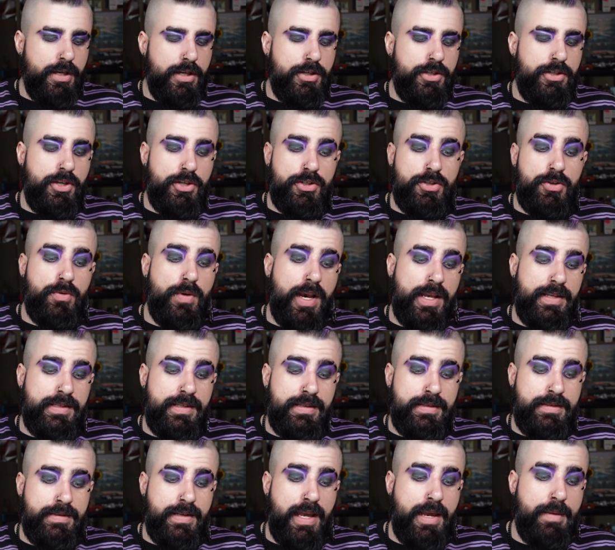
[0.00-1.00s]
She also writes
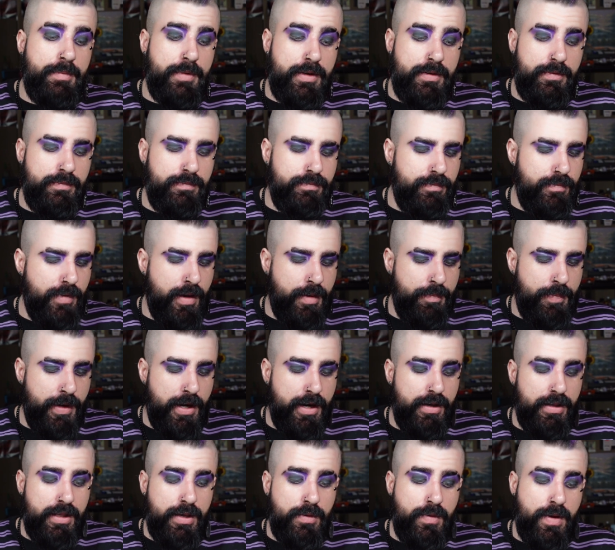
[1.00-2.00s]
that Simon
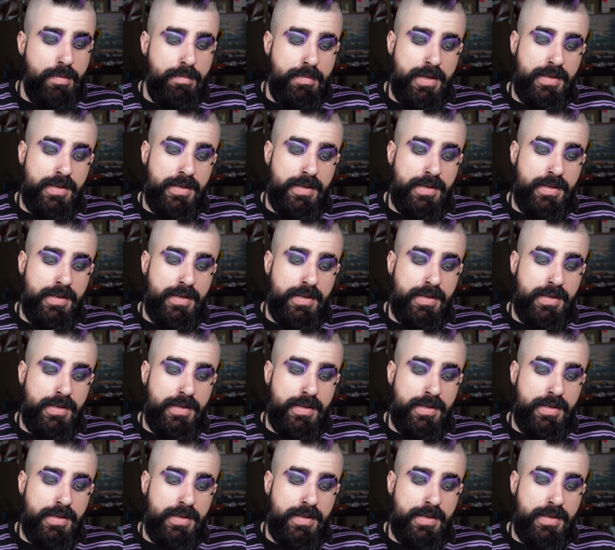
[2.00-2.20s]
apparently went